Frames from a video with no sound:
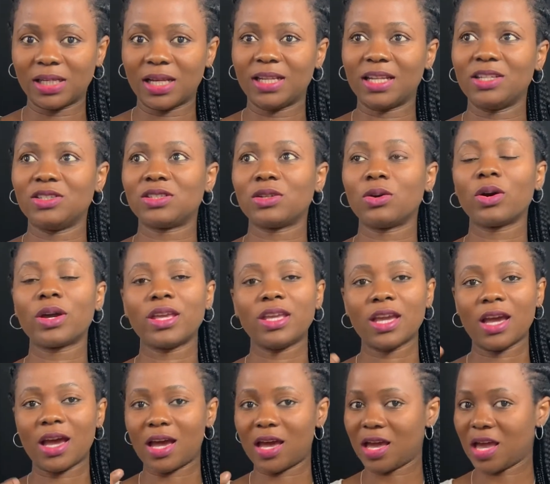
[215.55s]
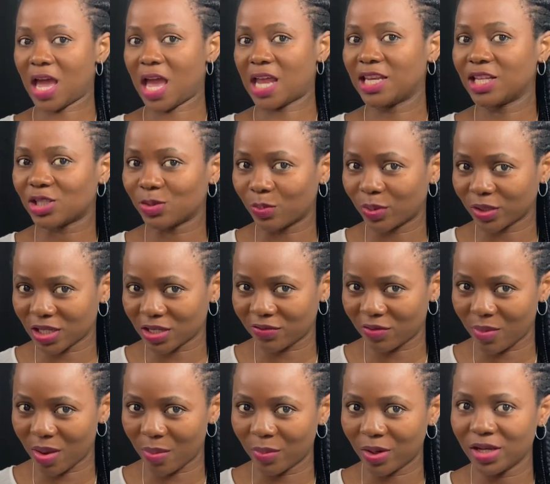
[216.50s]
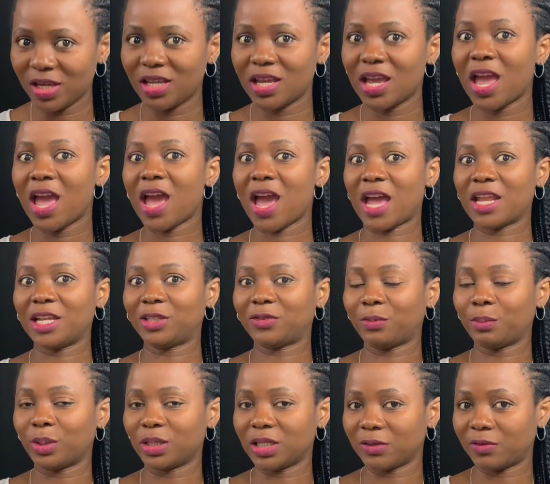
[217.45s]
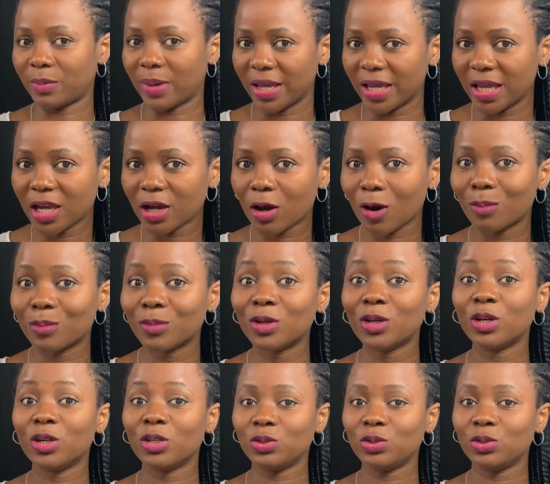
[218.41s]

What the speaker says: And then you say, okay, yeah, I need to budget for my money, I need to budget for my income.